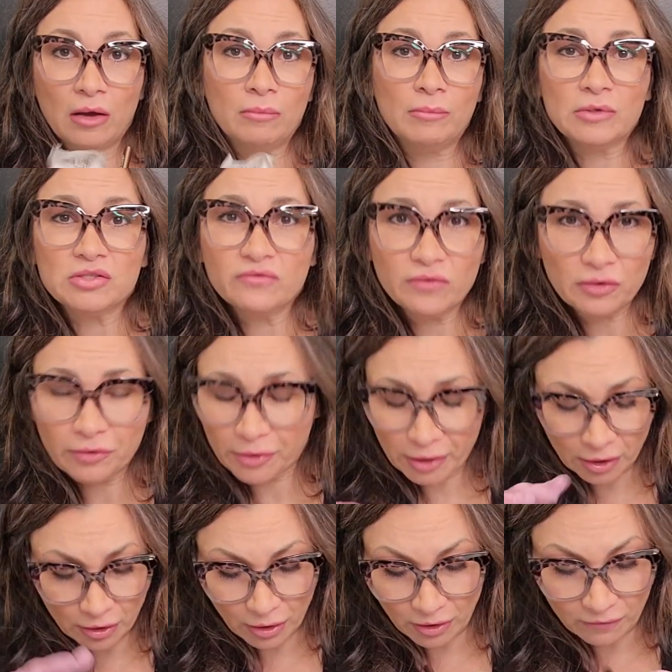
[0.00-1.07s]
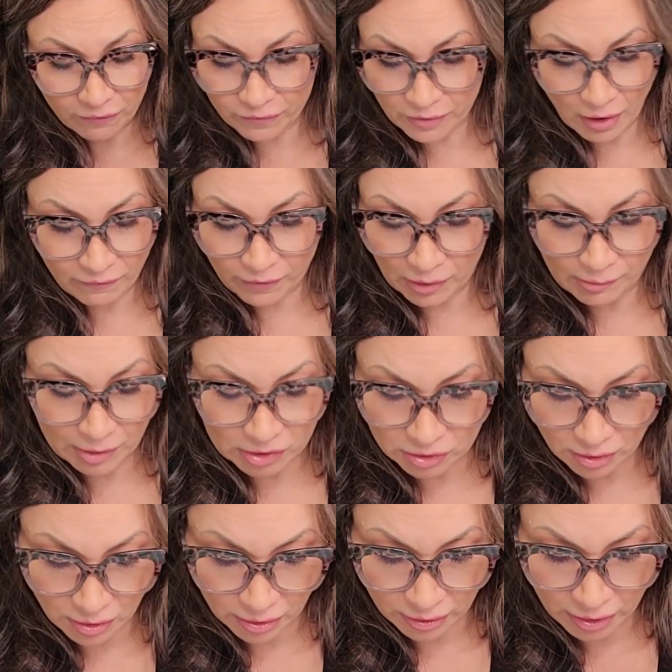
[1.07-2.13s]
much of a learning curve, not very much at
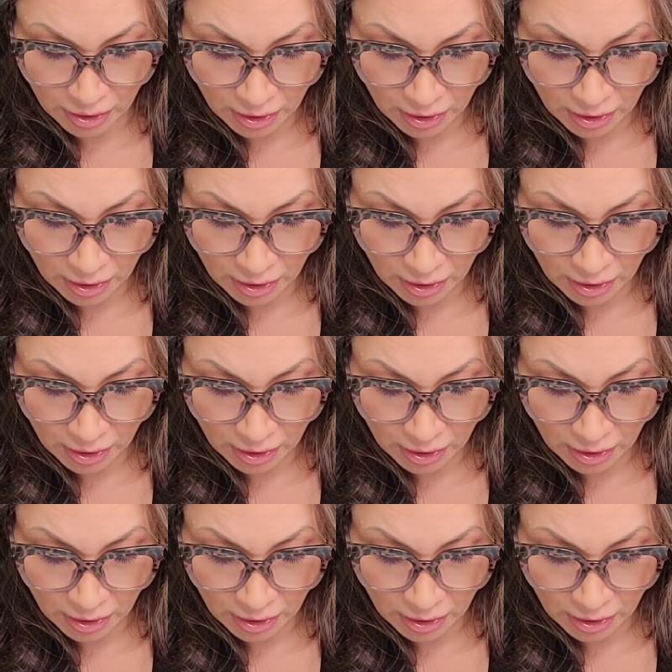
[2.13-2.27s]
all.